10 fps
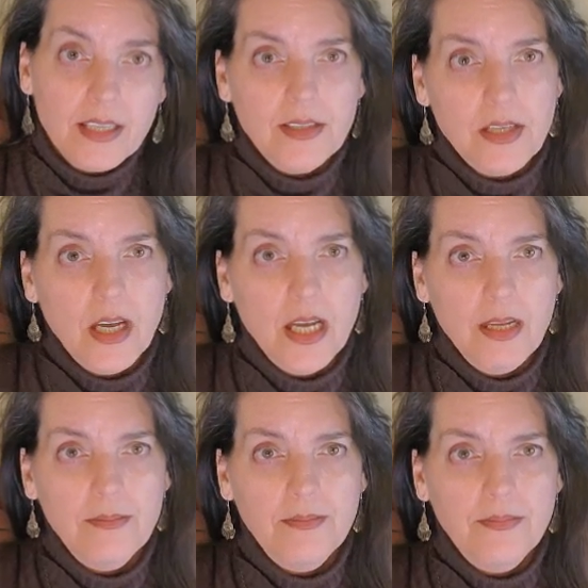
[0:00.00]
this time.
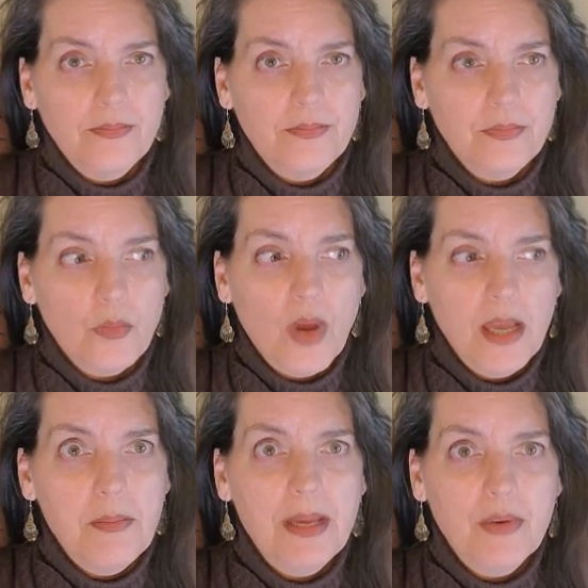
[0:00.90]
Why
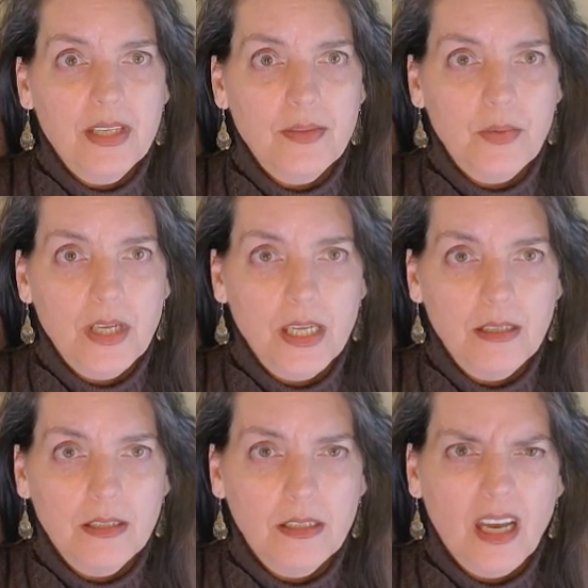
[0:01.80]
am I
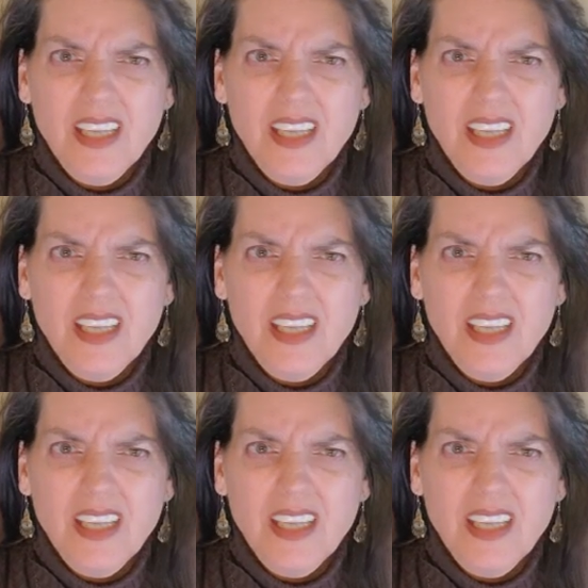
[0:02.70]
whispering?